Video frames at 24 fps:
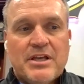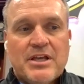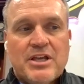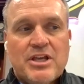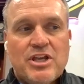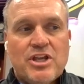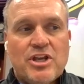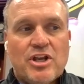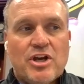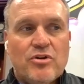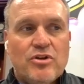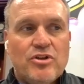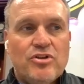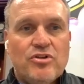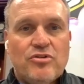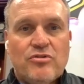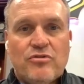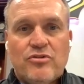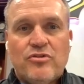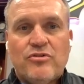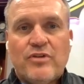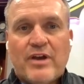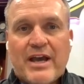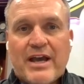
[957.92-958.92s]

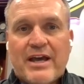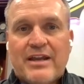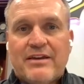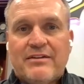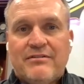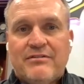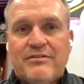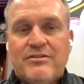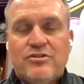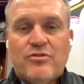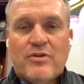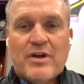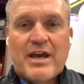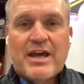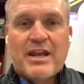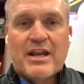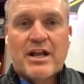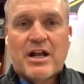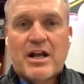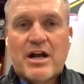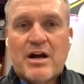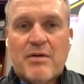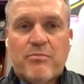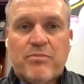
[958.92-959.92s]
You had
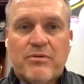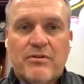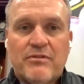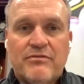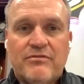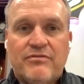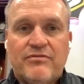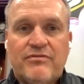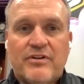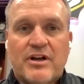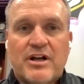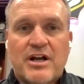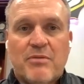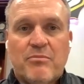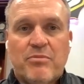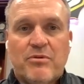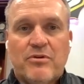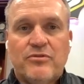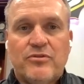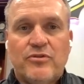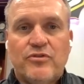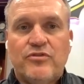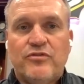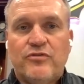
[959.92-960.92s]
a couple
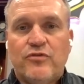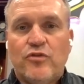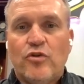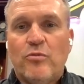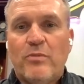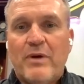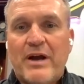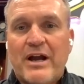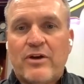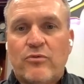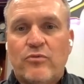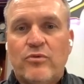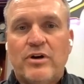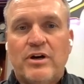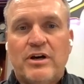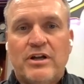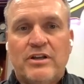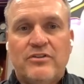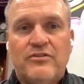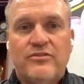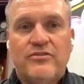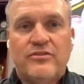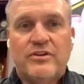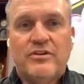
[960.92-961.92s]
of those fullback
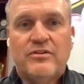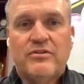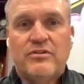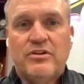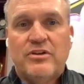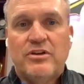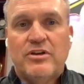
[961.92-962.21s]
runs that,